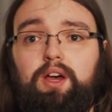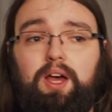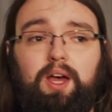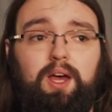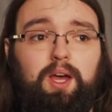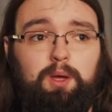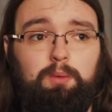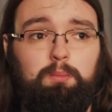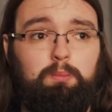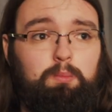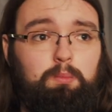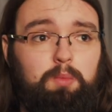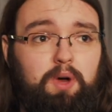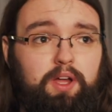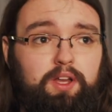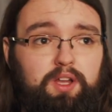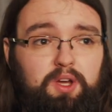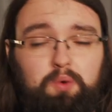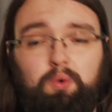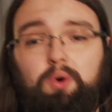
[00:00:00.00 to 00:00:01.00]

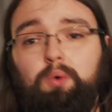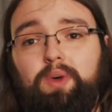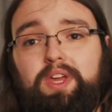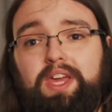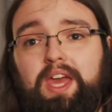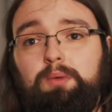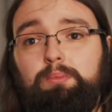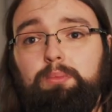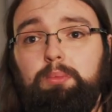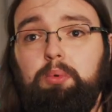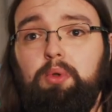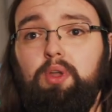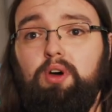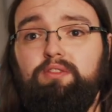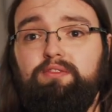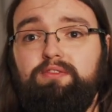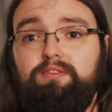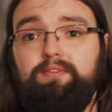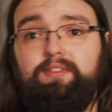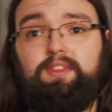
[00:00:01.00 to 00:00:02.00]
I know what we're capable
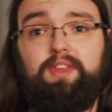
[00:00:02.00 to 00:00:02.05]
of.